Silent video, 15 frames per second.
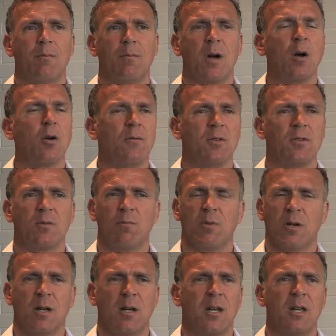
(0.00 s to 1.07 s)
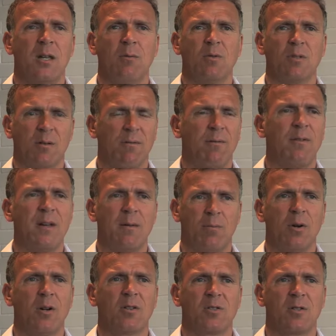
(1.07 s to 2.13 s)
overs, but he was a fit
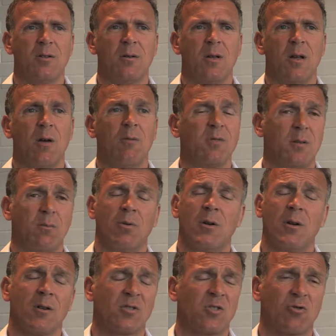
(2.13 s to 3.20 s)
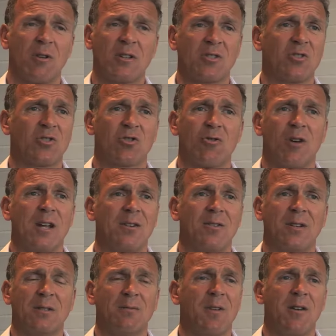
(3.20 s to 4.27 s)
person. Obviously, put a lot of stress and strain
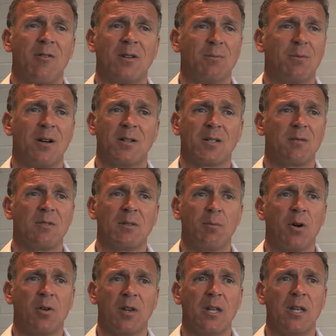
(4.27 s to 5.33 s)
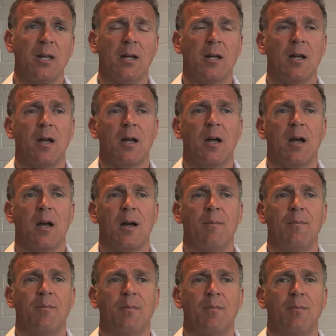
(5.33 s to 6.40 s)
on his various parts of his body,
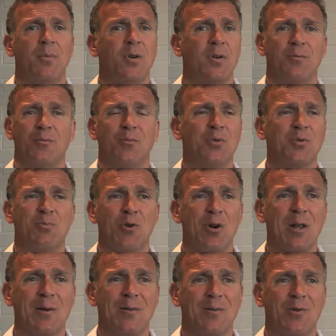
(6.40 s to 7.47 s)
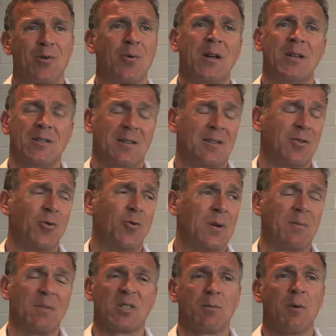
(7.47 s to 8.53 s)
but was brilliant. Always called
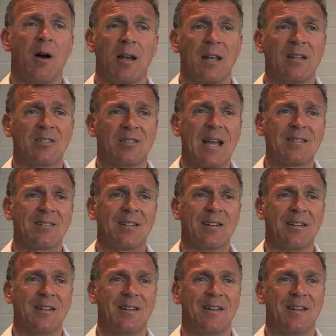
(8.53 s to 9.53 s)
him the smiling assassin